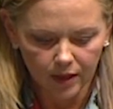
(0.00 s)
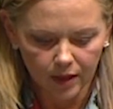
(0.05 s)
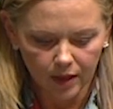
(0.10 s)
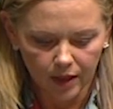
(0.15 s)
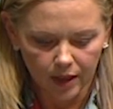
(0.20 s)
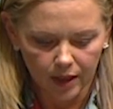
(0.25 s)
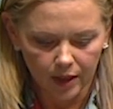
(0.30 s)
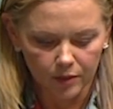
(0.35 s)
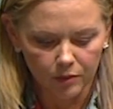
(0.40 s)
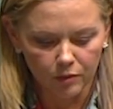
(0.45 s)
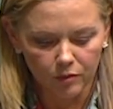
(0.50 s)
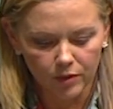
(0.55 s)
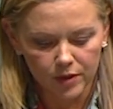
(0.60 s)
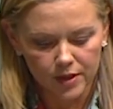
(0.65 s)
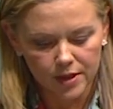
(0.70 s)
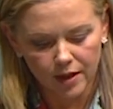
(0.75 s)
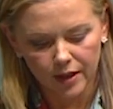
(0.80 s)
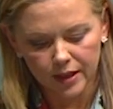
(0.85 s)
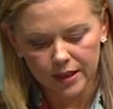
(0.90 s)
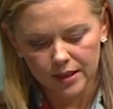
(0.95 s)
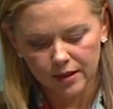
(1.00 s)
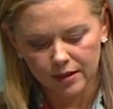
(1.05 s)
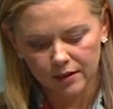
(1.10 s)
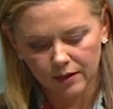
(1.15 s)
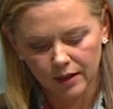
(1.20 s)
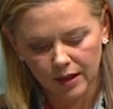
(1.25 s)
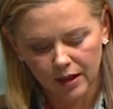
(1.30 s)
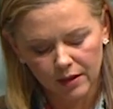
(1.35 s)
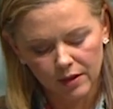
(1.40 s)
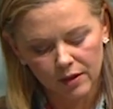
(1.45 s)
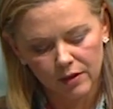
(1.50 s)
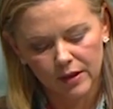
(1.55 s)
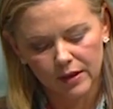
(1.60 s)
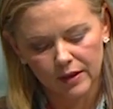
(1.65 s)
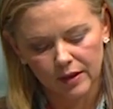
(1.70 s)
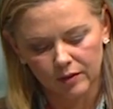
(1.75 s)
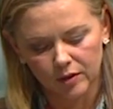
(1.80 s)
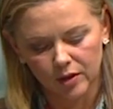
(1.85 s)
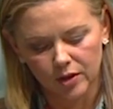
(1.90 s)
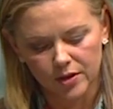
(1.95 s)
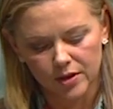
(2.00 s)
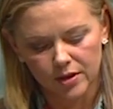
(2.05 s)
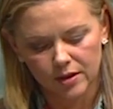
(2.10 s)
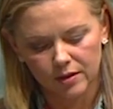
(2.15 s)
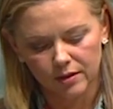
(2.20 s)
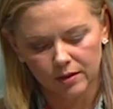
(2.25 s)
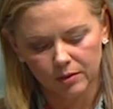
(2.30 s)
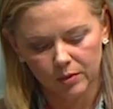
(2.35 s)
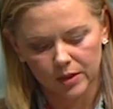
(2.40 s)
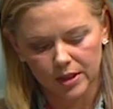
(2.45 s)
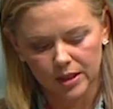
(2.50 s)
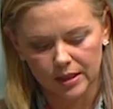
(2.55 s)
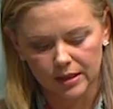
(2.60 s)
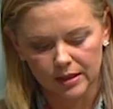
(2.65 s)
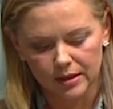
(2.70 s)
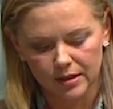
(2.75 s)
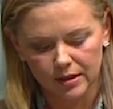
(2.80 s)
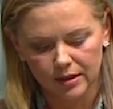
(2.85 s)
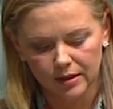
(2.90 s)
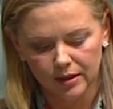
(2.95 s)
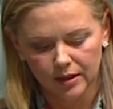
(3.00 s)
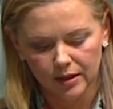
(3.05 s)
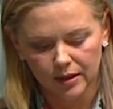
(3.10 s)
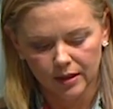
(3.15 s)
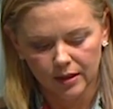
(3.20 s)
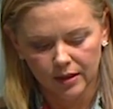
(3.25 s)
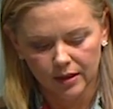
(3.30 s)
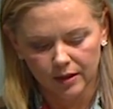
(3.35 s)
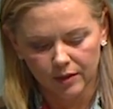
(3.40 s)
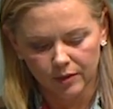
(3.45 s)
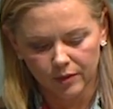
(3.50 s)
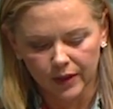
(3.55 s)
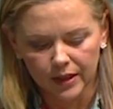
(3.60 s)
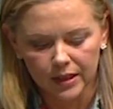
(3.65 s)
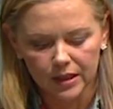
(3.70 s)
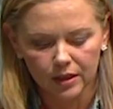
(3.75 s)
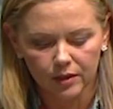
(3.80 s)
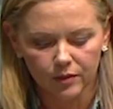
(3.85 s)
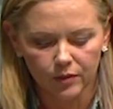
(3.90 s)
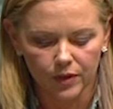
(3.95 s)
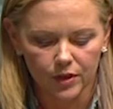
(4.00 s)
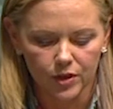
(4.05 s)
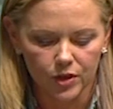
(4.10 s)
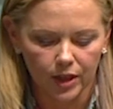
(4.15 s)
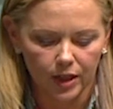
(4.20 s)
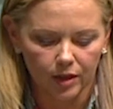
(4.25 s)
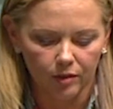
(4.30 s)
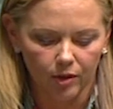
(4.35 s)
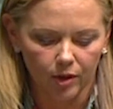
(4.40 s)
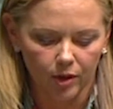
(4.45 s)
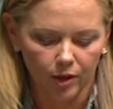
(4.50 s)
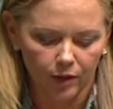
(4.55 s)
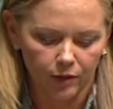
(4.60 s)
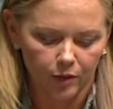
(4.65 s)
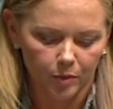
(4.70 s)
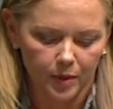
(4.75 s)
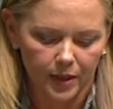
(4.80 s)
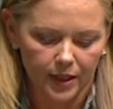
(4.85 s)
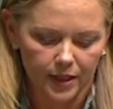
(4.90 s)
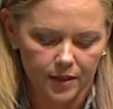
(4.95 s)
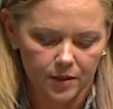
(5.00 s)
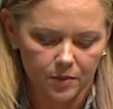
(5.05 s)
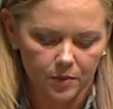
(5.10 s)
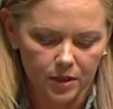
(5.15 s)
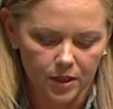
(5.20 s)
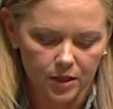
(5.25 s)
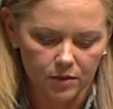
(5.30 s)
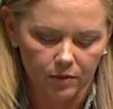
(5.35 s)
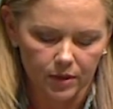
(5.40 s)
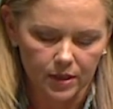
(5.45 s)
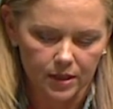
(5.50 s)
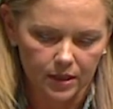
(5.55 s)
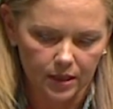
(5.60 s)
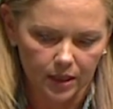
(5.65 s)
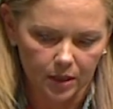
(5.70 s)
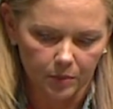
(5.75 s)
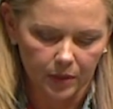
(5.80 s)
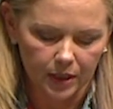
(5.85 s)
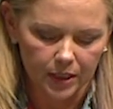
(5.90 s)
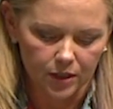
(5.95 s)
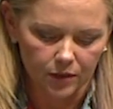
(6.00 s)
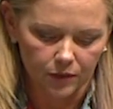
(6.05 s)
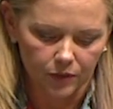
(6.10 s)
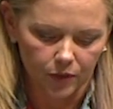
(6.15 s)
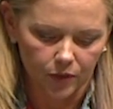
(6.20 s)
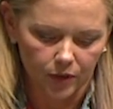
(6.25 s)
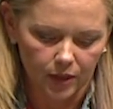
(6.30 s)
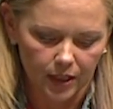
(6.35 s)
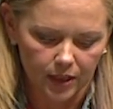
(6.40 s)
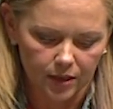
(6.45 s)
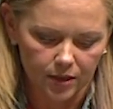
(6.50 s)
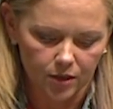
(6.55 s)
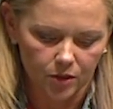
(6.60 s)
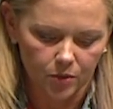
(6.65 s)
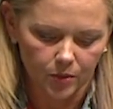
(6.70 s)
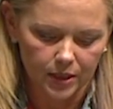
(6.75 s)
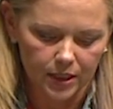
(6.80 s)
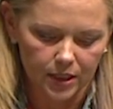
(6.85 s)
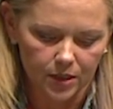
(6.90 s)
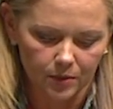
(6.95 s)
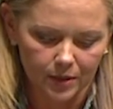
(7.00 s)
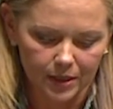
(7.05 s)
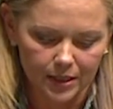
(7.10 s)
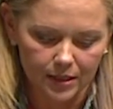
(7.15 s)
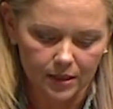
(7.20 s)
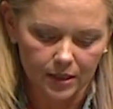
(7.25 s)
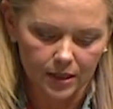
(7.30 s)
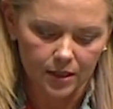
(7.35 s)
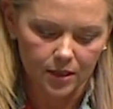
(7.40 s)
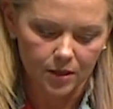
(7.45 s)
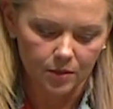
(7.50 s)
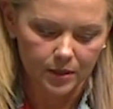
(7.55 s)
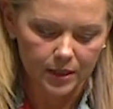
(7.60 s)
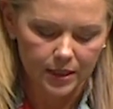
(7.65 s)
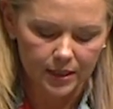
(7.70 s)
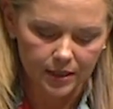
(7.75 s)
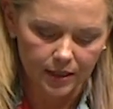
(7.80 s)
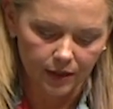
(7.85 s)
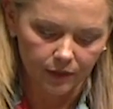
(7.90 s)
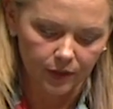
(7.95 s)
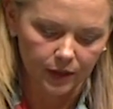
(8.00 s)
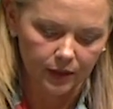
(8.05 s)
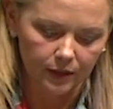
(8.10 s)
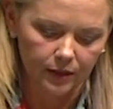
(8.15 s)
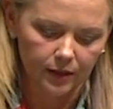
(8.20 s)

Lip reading: I cite the other thing they've lost, which is funding for the Jetty Road overpass, which has recently been deferred out to 2026-27,